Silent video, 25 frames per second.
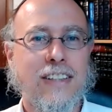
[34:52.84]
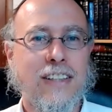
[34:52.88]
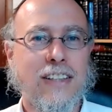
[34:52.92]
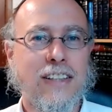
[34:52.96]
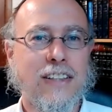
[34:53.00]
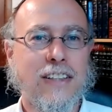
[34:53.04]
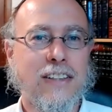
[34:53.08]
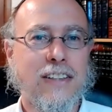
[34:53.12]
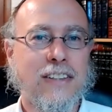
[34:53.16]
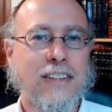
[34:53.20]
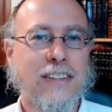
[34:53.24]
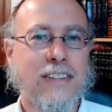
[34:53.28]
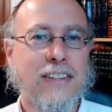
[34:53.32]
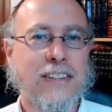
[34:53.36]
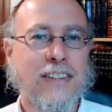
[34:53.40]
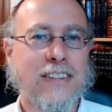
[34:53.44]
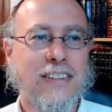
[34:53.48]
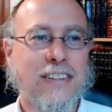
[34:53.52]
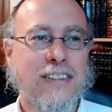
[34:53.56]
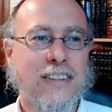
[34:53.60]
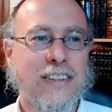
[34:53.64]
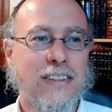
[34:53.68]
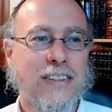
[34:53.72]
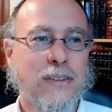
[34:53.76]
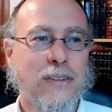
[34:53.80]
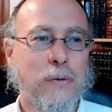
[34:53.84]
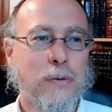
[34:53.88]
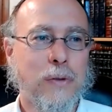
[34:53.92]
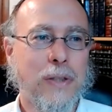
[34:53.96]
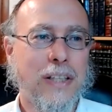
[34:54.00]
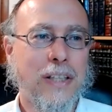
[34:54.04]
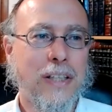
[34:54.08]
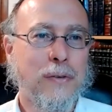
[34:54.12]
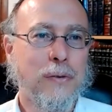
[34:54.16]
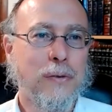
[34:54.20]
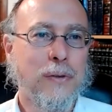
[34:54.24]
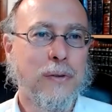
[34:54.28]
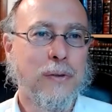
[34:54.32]
That
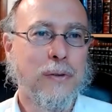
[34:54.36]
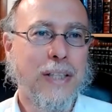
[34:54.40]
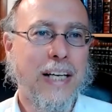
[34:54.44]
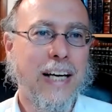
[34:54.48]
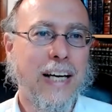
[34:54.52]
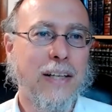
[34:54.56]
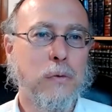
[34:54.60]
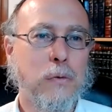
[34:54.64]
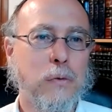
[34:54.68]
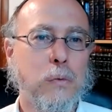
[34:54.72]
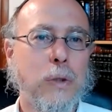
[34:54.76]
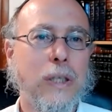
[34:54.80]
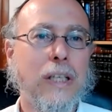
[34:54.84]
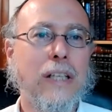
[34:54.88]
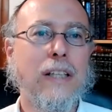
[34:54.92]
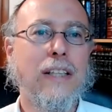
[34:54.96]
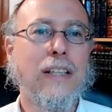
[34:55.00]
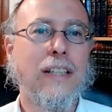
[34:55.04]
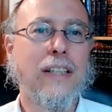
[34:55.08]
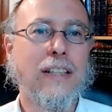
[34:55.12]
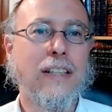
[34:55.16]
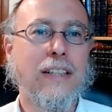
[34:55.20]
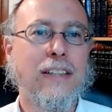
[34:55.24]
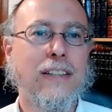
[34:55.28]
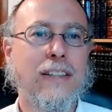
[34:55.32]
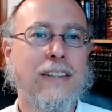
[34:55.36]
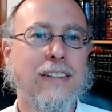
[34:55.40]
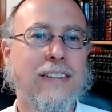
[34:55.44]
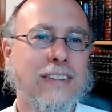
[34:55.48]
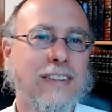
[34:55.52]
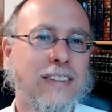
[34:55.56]
we can't really